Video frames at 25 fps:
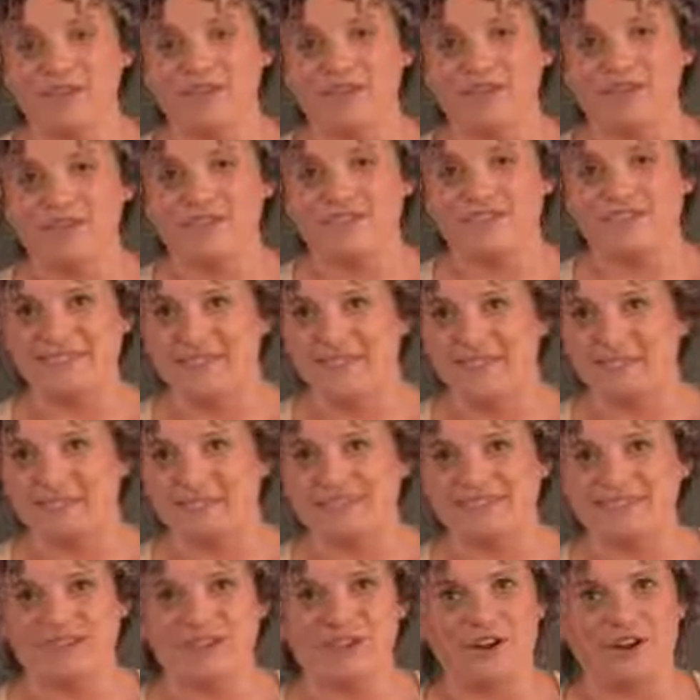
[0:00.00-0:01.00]
with
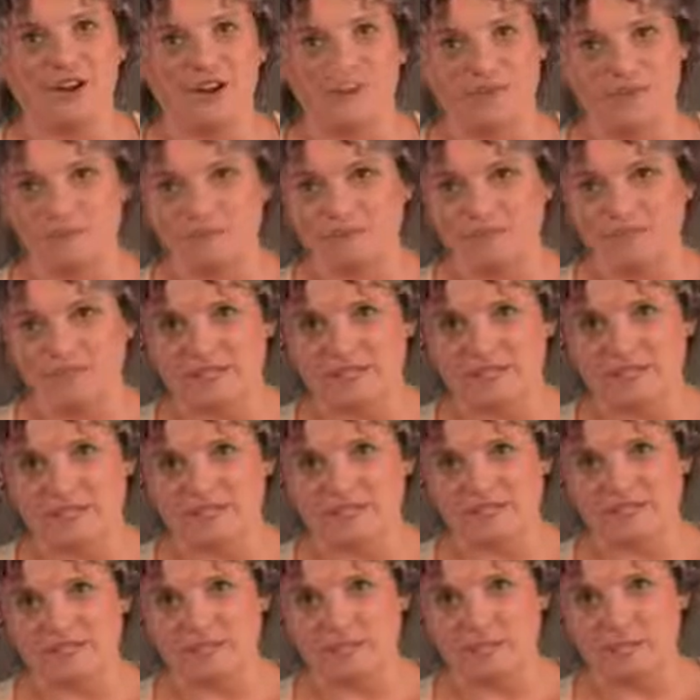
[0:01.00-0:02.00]
assignments and all the
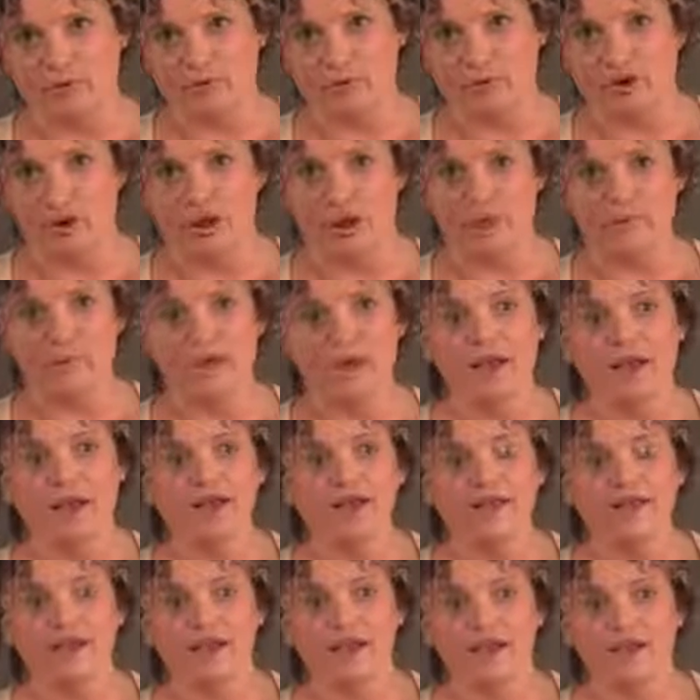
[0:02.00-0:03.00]
responsibilities of the program,
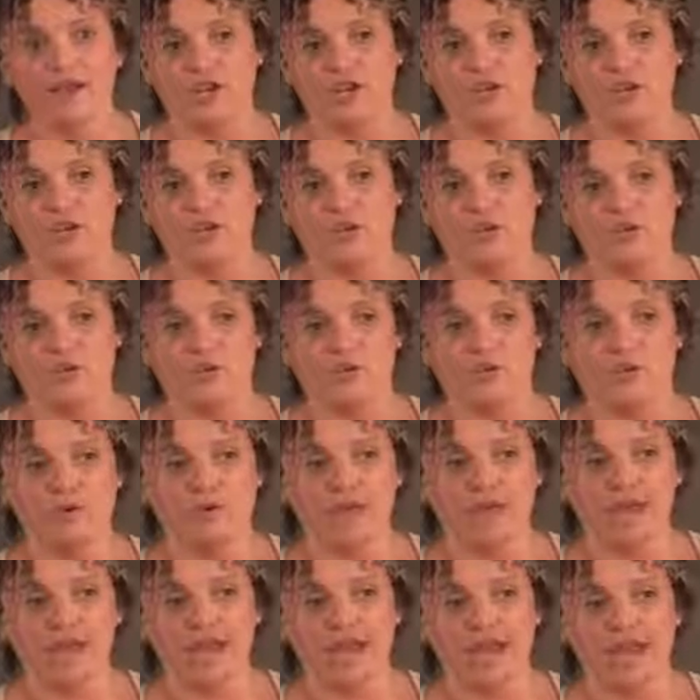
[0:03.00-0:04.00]
that I knew
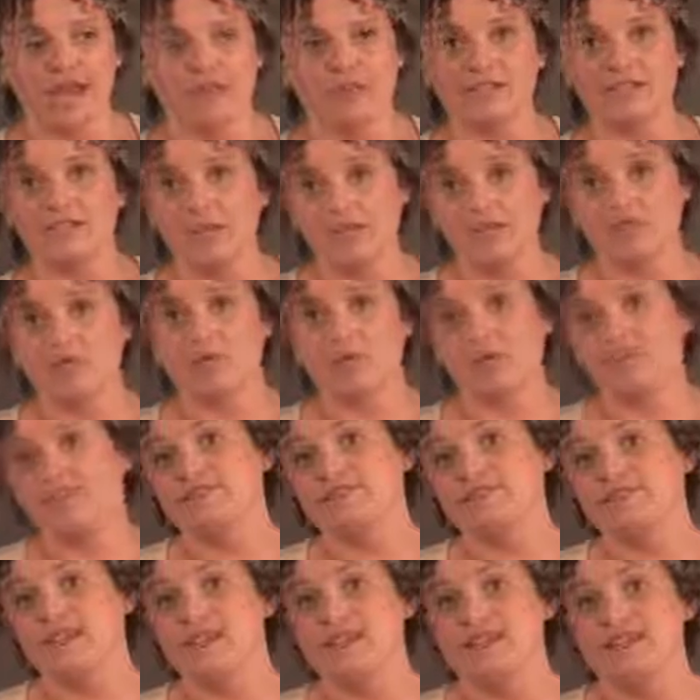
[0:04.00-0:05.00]
that I had the touch points
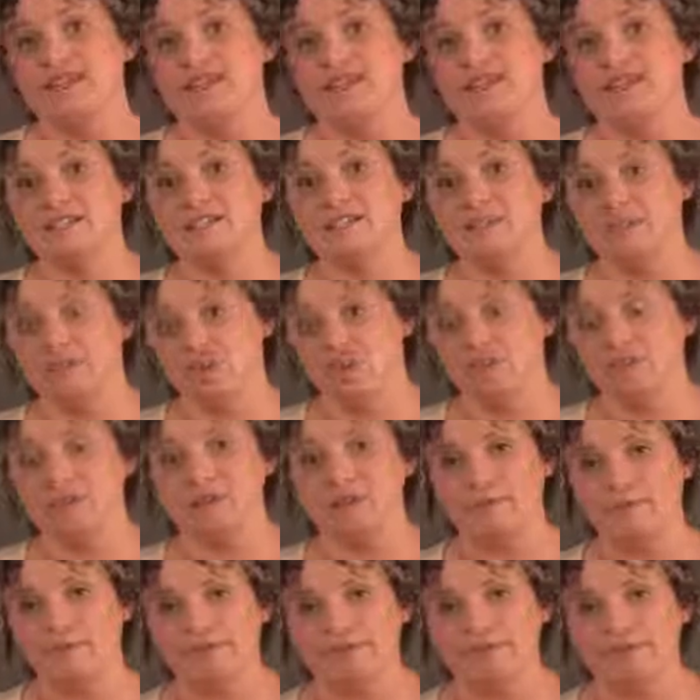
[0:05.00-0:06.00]
that I needed to know that my
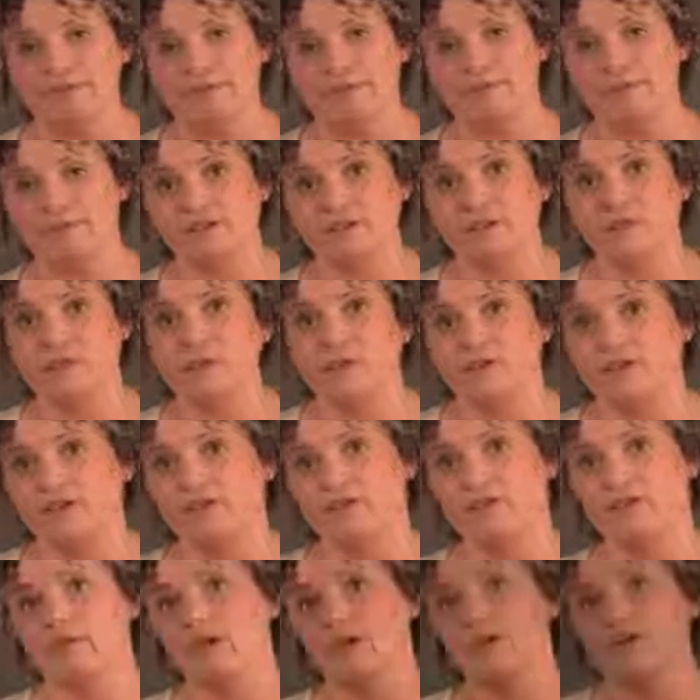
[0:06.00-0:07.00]
business was still moving in
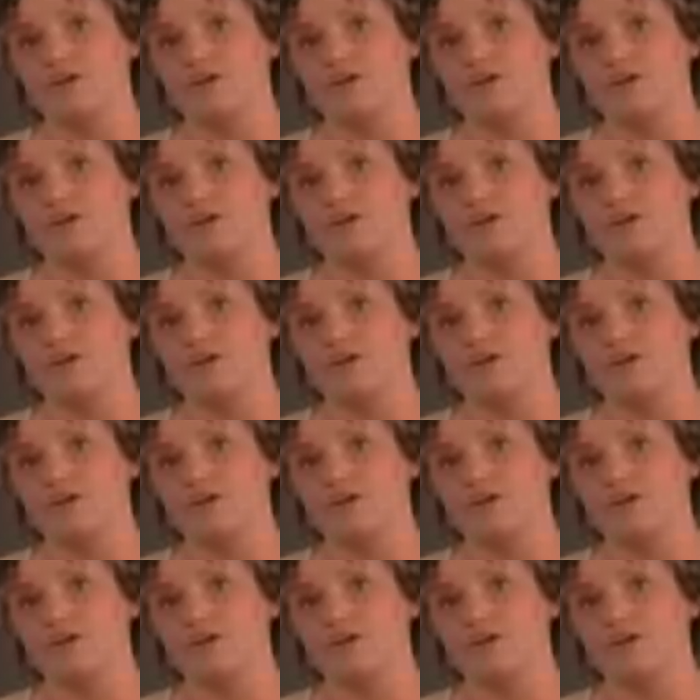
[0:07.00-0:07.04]
the right